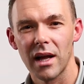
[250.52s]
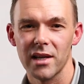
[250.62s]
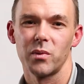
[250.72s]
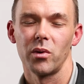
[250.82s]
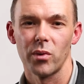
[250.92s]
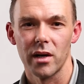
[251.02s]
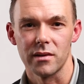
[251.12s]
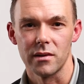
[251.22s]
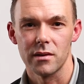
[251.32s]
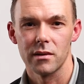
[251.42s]
GlasWeld
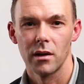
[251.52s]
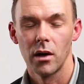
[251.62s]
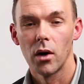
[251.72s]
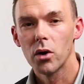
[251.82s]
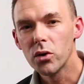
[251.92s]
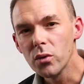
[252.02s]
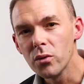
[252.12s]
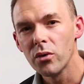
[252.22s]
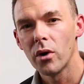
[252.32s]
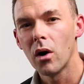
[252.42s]
resins,
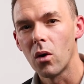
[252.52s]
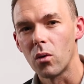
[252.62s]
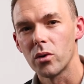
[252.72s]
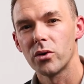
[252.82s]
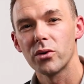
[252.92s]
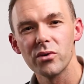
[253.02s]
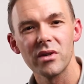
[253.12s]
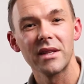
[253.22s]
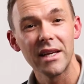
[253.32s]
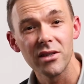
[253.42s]
you know you're
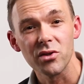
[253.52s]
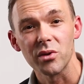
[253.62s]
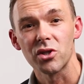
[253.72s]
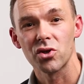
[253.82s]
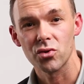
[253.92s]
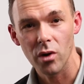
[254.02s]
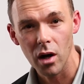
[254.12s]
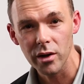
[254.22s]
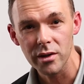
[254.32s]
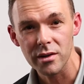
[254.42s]
using the industry's
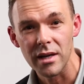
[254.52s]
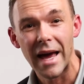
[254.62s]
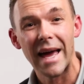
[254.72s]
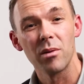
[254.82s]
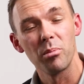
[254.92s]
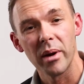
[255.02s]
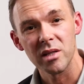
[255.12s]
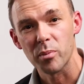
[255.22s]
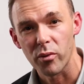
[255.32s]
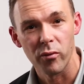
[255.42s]
strongest and
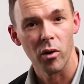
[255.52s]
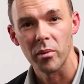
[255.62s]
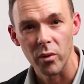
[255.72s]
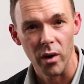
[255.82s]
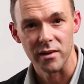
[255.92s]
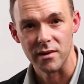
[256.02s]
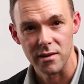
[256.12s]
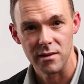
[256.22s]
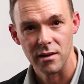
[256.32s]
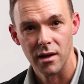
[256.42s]
best performing
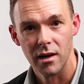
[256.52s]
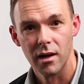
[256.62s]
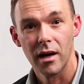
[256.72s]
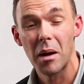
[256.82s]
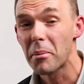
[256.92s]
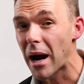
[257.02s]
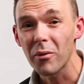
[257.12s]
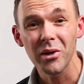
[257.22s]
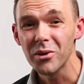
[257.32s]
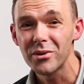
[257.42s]
resins,
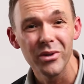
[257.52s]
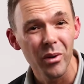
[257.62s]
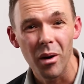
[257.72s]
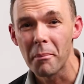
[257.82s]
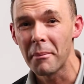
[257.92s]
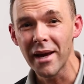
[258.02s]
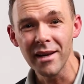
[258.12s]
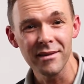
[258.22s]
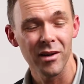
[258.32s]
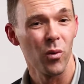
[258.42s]
empowering you to do
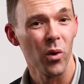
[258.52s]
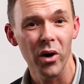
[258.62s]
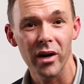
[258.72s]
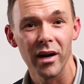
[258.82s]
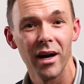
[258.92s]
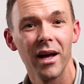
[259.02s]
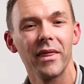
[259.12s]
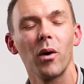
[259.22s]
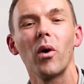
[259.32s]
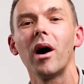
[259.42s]
amazing work
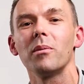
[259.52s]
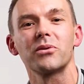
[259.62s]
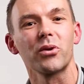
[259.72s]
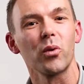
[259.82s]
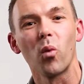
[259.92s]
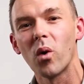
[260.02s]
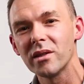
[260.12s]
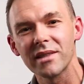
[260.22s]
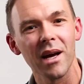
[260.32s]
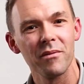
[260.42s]
that will help turn
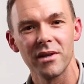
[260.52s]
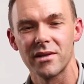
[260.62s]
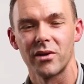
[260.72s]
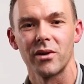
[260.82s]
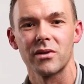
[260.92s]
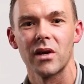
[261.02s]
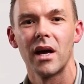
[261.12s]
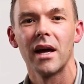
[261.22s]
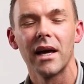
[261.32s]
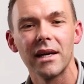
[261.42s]
one-time visitors
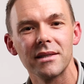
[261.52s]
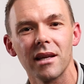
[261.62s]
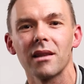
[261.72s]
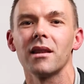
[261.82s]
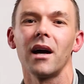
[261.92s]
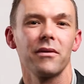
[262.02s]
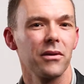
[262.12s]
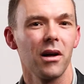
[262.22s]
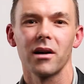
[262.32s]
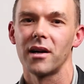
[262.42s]
into
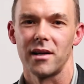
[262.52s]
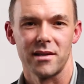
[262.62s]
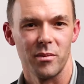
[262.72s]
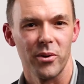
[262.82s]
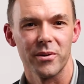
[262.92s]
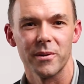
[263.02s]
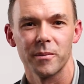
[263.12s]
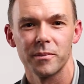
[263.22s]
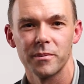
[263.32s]
lifelong customers.